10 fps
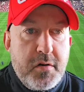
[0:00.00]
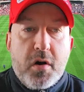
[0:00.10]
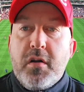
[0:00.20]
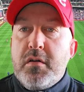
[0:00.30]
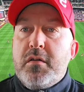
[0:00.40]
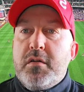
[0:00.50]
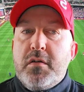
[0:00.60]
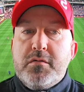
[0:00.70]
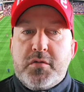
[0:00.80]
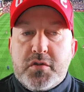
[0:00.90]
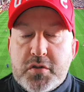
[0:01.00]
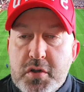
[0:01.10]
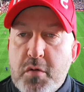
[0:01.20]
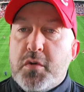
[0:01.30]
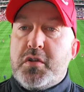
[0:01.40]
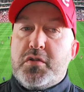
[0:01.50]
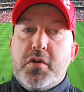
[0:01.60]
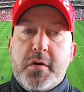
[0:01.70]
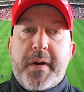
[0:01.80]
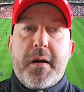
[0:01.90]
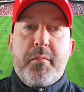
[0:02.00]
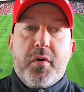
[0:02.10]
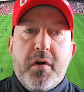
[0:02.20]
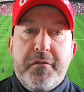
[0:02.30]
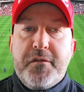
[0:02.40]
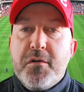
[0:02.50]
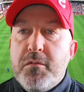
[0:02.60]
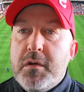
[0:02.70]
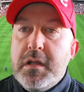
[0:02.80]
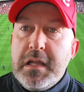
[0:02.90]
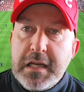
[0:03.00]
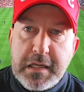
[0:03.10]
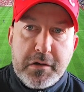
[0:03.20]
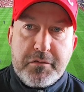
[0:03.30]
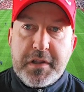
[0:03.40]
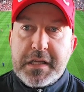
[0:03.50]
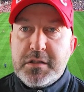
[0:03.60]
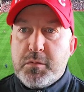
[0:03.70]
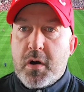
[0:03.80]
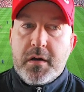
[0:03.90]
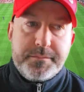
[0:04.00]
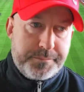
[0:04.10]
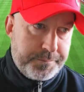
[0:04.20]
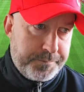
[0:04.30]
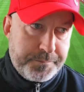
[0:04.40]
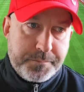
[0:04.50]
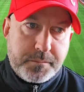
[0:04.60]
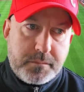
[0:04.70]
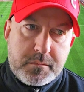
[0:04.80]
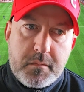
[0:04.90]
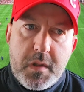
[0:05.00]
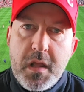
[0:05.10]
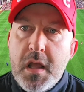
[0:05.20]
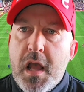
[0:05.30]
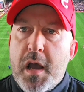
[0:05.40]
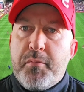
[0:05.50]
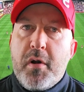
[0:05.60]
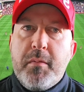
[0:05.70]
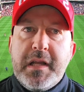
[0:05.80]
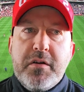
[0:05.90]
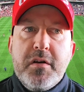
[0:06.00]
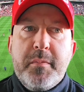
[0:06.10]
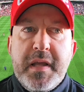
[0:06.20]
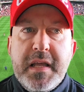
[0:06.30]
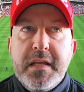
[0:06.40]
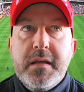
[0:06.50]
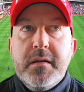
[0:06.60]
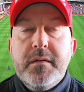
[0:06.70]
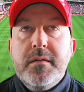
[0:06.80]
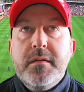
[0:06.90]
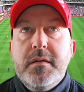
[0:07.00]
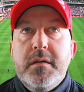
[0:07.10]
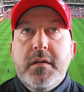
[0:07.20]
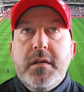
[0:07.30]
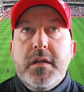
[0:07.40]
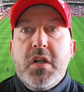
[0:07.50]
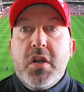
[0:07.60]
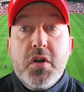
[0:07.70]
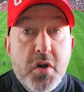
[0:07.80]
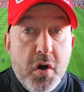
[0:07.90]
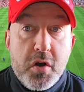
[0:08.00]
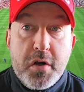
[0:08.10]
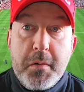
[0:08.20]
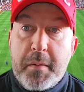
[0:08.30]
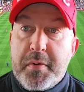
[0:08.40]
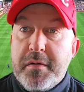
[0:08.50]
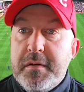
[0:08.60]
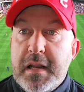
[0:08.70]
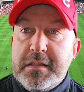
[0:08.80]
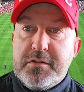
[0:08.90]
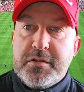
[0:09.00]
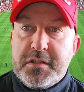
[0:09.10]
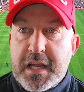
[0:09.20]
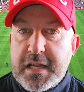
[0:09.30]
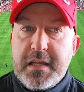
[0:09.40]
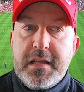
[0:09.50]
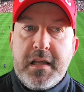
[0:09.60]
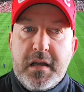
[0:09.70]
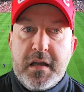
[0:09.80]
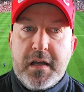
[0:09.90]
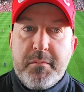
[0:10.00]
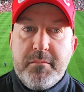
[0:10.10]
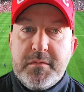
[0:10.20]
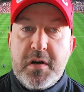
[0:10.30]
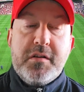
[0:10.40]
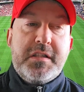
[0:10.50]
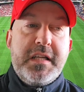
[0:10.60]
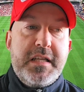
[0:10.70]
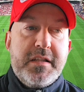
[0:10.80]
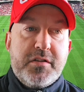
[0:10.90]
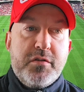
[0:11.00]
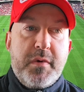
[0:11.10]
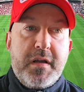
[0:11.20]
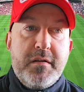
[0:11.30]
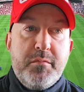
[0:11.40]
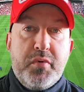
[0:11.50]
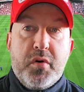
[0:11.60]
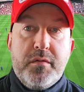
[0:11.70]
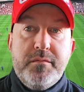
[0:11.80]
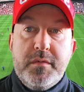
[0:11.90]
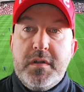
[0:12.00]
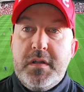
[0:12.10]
not so much to talk about, but a few little things what are probably going to be not going to happen, let's just say. Can't see it in the summer, but